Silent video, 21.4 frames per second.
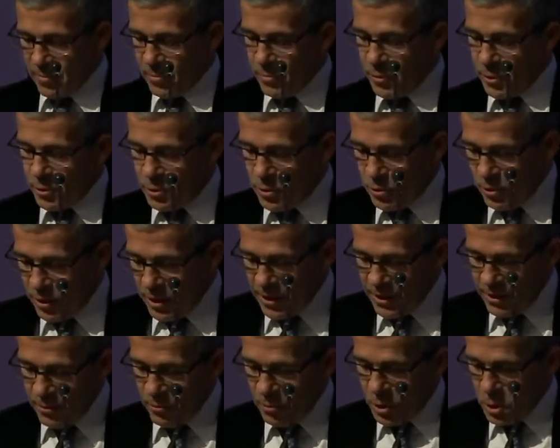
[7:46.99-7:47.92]
but you're
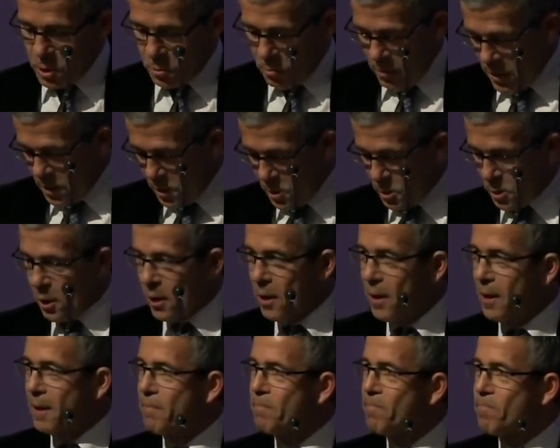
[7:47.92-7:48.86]
here, which means
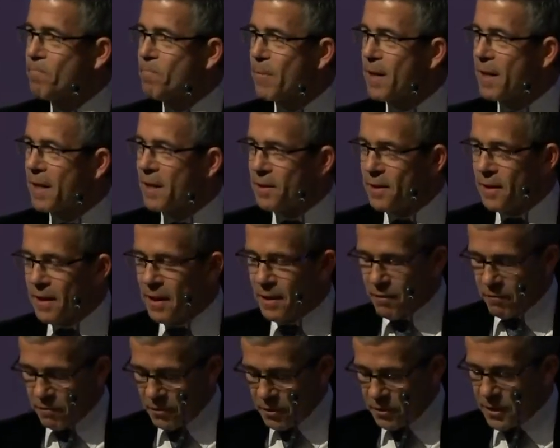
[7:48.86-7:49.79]
at the end
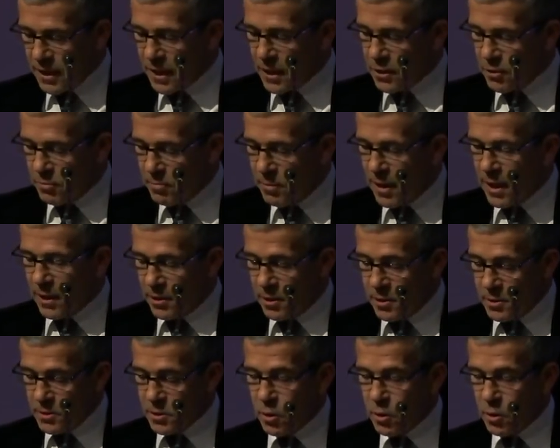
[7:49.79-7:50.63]
of the day, you made it.